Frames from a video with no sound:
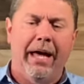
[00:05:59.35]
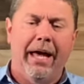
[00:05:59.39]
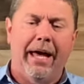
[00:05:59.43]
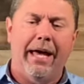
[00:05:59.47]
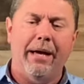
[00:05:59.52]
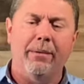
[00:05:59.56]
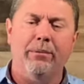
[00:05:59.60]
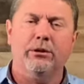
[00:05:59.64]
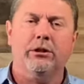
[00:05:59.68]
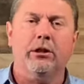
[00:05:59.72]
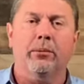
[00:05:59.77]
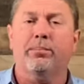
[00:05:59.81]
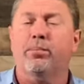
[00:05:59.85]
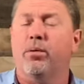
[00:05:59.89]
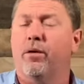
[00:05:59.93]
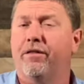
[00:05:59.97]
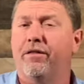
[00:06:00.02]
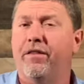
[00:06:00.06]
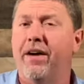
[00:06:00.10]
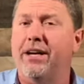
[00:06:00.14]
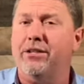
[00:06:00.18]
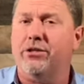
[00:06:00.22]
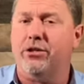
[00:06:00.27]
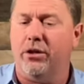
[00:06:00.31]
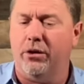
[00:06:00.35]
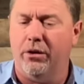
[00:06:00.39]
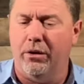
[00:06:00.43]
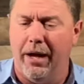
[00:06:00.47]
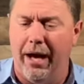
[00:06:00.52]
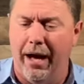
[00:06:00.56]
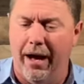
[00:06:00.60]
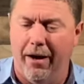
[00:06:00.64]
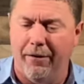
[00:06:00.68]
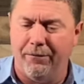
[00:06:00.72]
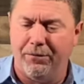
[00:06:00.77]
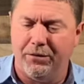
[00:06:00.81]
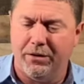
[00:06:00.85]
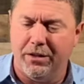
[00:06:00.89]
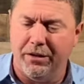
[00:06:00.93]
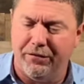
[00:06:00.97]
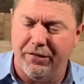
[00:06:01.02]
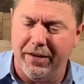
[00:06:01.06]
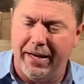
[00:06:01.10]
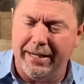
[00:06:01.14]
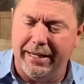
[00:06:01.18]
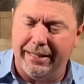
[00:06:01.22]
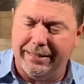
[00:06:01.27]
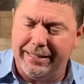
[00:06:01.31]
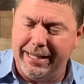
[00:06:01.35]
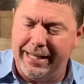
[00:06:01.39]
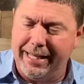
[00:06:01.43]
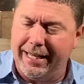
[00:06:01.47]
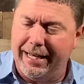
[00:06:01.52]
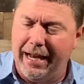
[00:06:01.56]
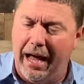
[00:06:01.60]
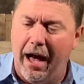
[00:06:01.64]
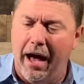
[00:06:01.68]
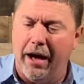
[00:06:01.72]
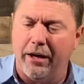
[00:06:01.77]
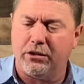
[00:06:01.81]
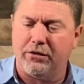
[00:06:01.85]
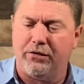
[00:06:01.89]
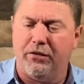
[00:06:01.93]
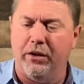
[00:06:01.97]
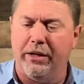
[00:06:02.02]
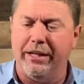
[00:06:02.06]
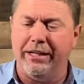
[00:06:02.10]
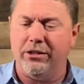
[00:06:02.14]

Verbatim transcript: he was a professor of divinity at Oxford.